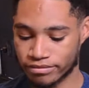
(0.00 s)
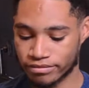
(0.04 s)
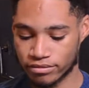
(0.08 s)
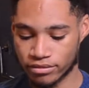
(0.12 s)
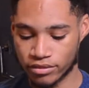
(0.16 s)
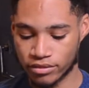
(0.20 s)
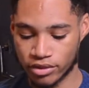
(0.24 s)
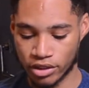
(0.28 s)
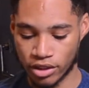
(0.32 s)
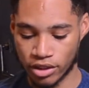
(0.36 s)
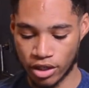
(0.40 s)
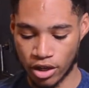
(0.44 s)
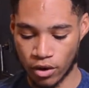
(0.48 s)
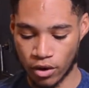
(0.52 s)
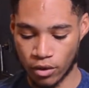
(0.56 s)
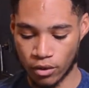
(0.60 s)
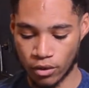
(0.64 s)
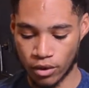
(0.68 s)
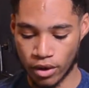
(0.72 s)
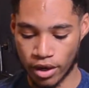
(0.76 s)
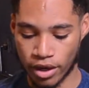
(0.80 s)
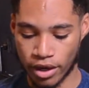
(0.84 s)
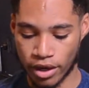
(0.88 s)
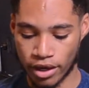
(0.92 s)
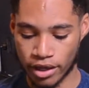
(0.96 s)
3
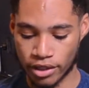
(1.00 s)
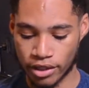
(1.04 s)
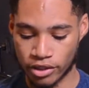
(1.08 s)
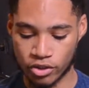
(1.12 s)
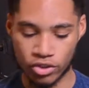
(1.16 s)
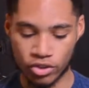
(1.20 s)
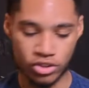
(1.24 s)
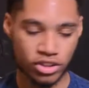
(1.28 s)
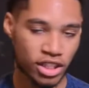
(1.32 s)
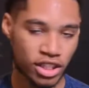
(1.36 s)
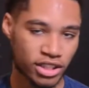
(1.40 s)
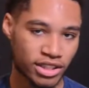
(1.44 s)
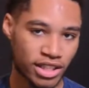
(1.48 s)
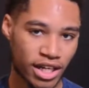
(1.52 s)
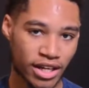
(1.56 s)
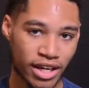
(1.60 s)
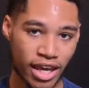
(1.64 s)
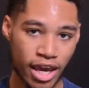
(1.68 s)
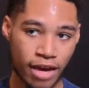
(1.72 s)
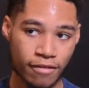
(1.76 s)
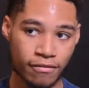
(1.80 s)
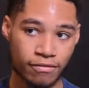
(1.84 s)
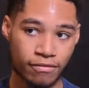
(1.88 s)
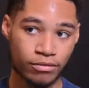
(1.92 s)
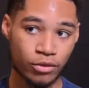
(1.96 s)
touchdown
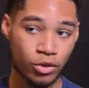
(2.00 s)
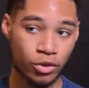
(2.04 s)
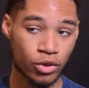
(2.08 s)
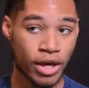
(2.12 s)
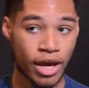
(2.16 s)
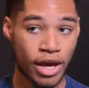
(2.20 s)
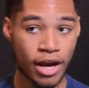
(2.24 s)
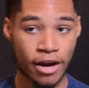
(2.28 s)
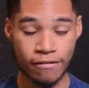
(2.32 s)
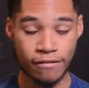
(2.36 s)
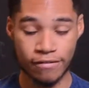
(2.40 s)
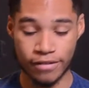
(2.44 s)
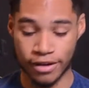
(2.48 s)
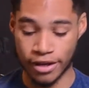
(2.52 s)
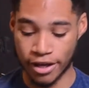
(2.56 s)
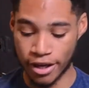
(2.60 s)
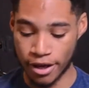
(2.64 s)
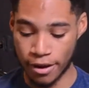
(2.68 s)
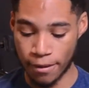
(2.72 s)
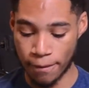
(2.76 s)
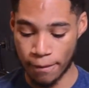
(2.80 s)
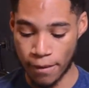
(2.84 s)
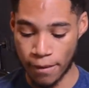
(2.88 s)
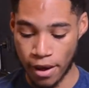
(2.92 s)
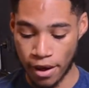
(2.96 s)
game through the air for
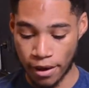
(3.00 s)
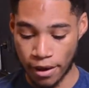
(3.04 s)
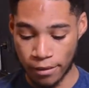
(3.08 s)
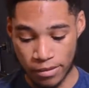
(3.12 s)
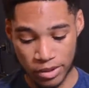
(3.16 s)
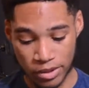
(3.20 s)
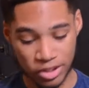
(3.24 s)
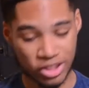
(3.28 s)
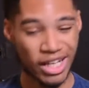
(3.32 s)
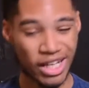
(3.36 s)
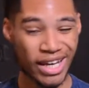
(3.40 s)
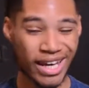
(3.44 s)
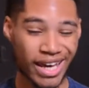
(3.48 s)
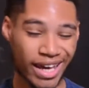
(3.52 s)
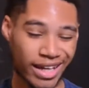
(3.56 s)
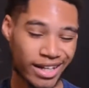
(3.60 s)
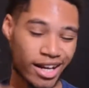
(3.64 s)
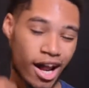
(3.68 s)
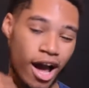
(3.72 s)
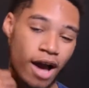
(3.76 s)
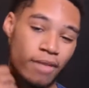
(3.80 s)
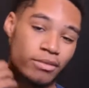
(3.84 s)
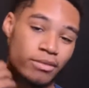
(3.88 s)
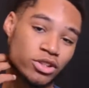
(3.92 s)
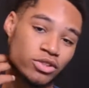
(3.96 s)
him. But J.K.
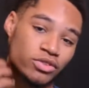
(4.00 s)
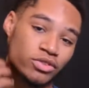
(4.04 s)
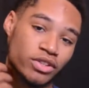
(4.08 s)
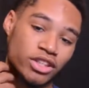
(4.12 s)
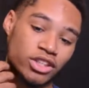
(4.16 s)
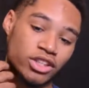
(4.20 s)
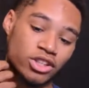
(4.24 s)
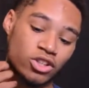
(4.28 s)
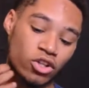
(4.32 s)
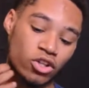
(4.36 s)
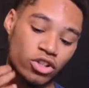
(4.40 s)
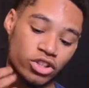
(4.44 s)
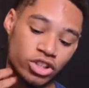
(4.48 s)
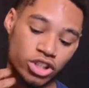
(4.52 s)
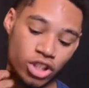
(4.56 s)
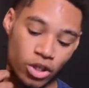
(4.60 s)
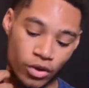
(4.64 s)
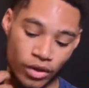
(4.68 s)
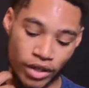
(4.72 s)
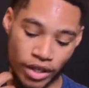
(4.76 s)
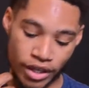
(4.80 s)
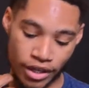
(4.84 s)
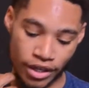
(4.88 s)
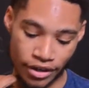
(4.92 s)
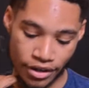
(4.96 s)
Dobbins really stole the show
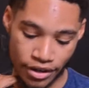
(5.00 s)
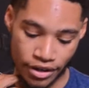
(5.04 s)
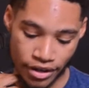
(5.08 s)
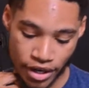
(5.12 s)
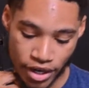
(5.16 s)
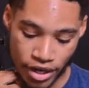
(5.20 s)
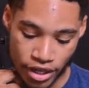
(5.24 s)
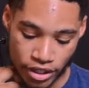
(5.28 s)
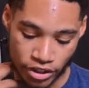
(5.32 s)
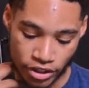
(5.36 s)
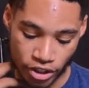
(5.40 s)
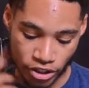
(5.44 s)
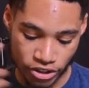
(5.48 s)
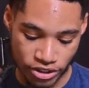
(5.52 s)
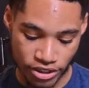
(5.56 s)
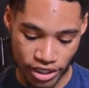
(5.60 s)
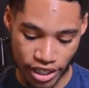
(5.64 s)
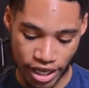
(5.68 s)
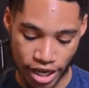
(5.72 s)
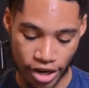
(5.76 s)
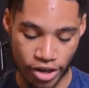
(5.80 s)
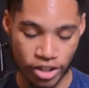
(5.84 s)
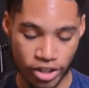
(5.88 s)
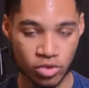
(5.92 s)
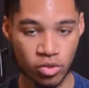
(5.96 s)
here. 13
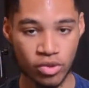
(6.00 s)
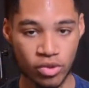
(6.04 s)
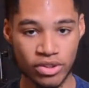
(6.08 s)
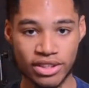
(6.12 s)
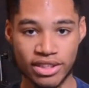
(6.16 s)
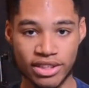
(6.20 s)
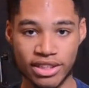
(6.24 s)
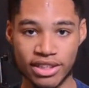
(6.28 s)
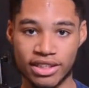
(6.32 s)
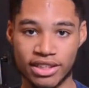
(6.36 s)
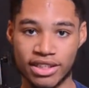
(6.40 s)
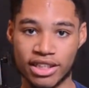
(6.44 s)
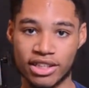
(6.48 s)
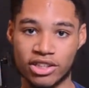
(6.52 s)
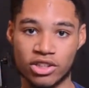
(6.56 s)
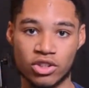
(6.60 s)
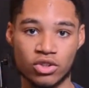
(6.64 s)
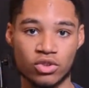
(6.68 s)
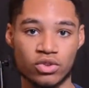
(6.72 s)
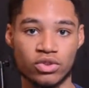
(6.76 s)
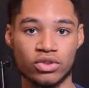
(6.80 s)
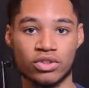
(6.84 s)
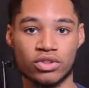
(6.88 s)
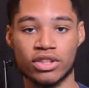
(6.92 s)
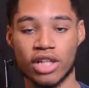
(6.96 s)
carries, 160, and
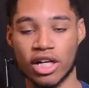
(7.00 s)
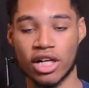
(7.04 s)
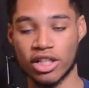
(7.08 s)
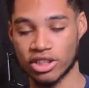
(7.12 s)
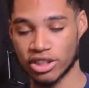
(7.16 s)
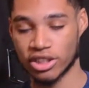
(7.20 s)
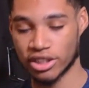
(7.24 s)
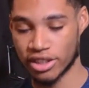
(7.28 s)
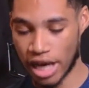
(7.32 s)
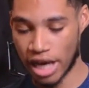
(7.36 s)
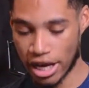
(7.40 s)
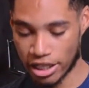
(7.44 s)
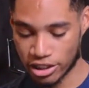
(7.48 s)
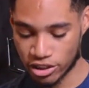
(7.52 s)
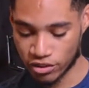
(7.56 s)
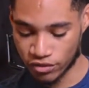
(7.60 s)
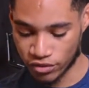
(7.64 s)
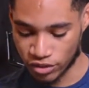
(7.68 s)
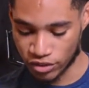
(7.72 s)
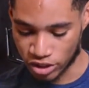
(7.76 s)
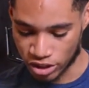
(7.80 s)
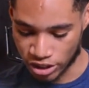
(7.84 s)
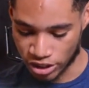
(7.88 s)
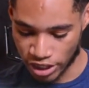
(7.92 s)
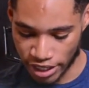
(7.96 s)
2 touchdowns for
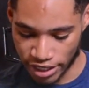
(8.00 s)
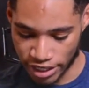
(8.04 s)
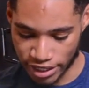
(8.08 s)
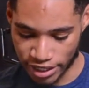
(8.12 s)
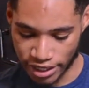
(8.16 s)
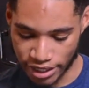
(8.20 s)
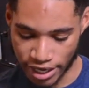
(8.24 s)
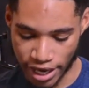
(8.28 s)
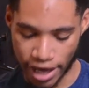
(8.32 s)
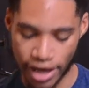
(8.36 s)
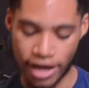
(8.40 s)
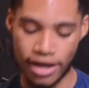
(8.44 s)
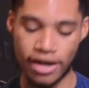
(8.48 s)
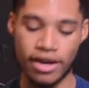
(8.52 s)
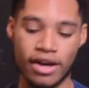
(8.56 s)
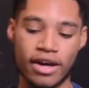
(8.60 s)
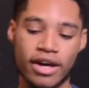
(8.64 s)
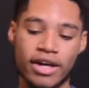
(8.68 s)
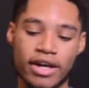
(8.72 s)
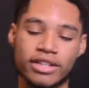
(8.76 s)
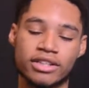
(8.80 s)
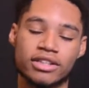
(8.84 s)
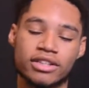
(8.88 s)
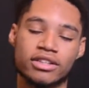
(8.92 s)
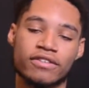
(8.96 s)
J.K.
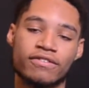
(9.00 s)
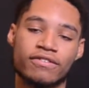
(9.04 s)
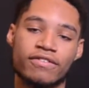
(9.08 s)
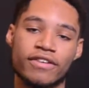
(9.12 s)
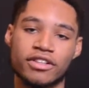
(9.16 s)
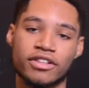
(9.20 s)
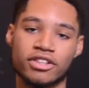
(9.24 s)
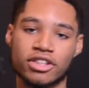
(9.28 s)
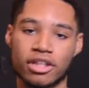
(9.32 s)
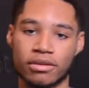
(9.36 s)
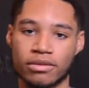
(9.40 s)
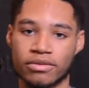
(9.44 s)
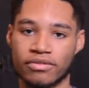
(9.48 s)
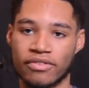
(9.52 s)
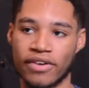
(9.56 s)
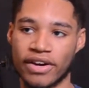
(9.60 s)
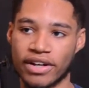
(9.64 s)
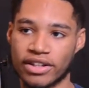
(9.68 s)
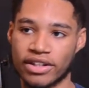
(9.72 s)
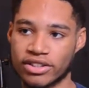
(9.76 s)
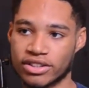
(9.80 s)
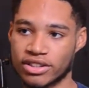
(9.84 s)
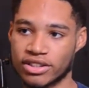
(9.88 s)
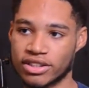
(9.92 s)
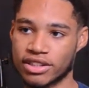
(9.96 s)
to finish up the
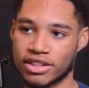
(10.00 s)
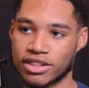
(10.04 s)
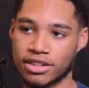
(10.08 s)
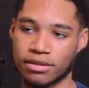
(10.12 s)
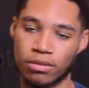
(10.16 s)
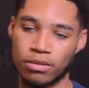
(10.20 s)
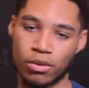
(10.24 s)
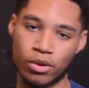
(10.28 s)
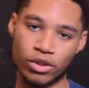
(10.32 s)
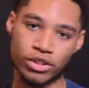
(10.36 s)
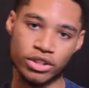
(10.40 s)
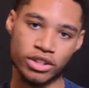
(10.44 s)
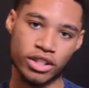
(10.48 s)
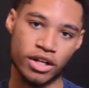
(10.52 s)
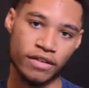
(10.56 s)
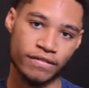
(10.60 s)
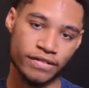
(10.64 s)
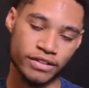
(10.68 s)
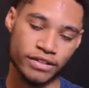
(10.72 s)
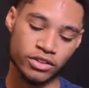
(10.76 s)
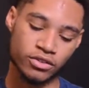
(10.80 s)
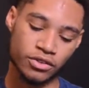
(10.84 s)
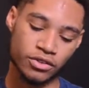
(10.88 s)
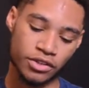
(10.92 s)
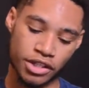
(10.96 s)
regular season portion of
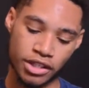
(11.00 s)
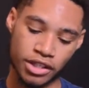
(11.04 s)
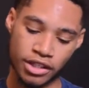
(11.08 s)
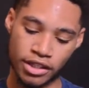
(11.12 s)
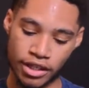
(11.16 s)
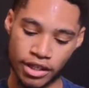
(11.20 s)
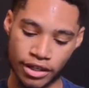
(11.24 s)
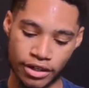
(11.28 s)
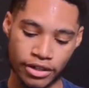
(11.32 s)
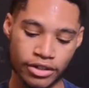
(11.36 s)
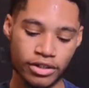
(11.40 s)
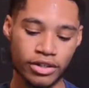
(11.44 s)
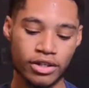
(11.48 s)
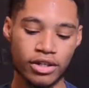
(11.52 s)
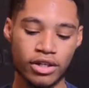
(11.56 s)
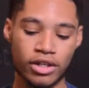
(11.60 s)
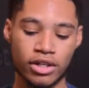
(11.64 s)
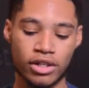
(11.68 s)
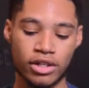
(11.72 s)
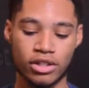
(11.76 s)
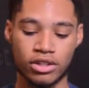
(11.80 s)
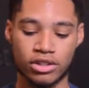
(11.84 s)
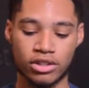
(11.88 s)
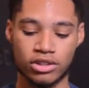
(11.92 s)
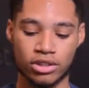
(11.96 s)
his rookie year.
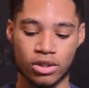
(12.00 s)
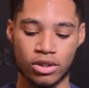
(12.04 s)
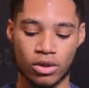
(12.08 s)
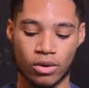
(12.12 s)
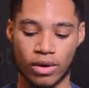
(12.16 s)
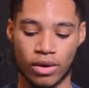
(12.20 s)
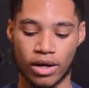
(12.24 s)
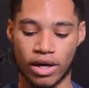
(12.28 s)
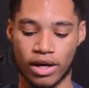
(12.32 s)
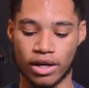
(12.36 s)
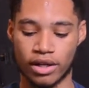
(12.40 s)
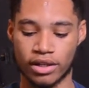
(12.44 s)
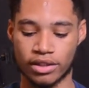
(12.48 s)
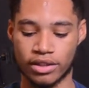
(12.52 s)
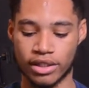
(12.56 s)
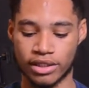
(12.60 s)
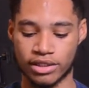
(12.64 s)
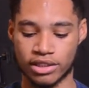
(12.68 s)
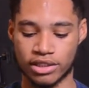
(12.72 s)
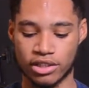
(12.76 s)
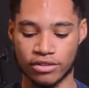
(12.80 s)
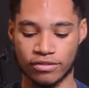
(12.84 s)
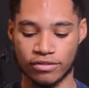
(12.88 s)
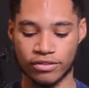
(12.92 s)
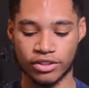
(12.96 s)
So that's
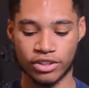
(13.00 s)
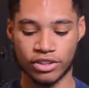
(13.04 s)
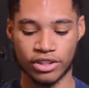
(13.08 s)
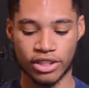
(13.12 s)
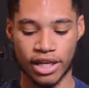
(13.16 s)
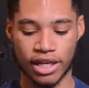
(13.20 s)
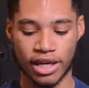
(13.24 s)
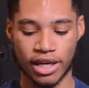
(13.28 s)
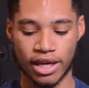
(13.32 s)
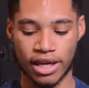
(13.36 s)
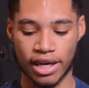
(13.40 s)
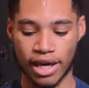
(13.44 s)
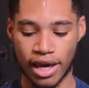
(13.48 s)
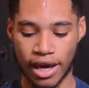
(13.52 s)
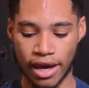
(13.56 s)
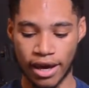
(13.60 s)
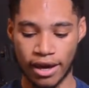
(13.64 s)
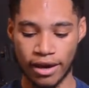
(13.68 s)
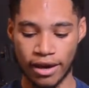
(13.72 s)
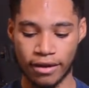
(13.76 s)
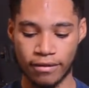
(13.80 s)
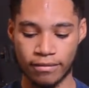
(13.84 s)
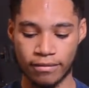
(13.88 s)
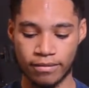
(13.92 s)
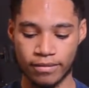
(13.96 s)
good for
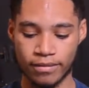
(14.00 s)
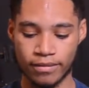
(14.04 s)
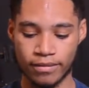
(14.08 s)
J.K.